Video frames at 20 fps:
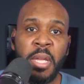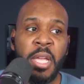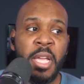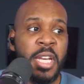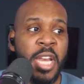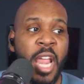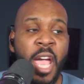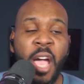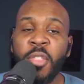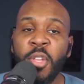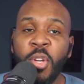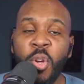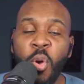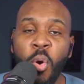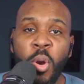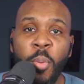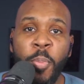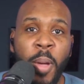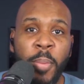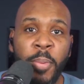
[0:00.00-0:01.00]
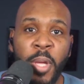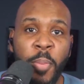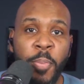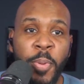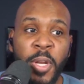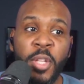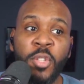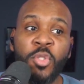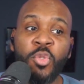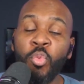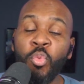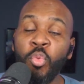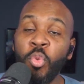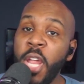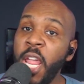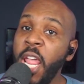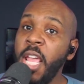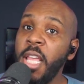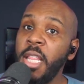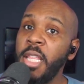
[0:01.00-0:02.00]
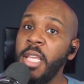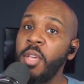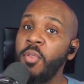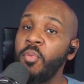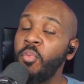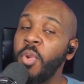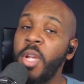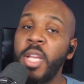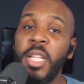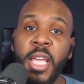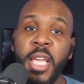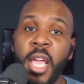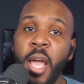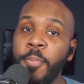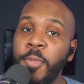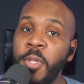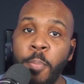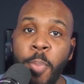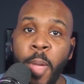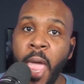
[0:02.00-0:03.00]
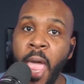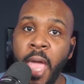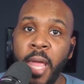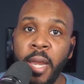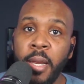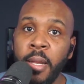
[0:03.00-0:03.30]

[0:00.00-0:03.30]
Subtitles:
Now the court of public opinion is really, really up to bat.